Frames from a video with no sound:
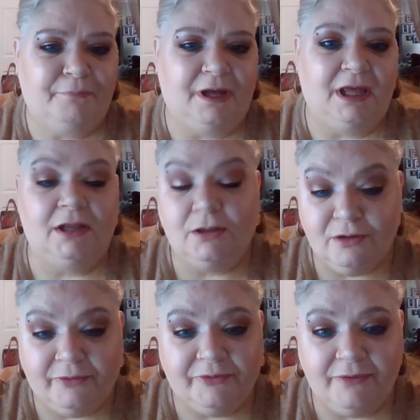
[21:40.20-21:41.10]
But it
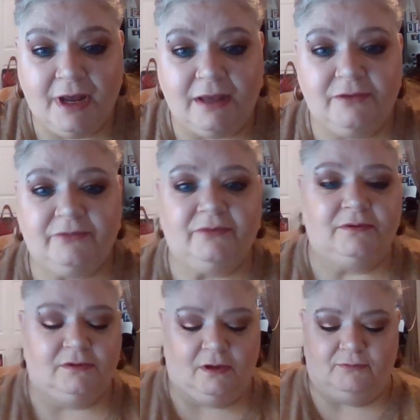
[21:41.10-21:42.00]
looks nice.
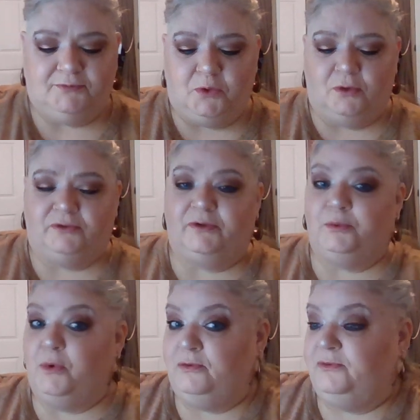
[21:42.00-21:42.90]
Of course,
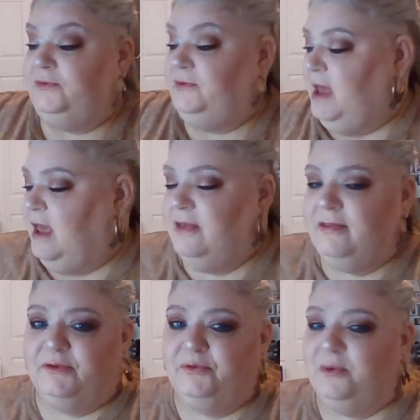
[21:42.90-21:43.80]
it won't stay.
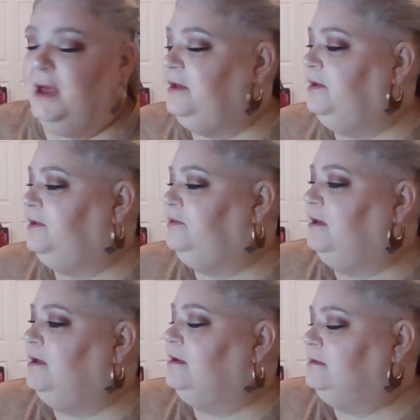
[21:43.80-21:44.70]
That's why I did
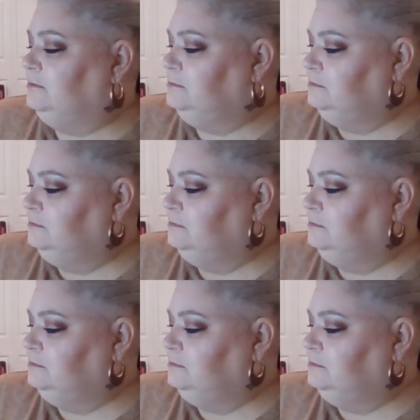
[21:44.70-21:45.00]
the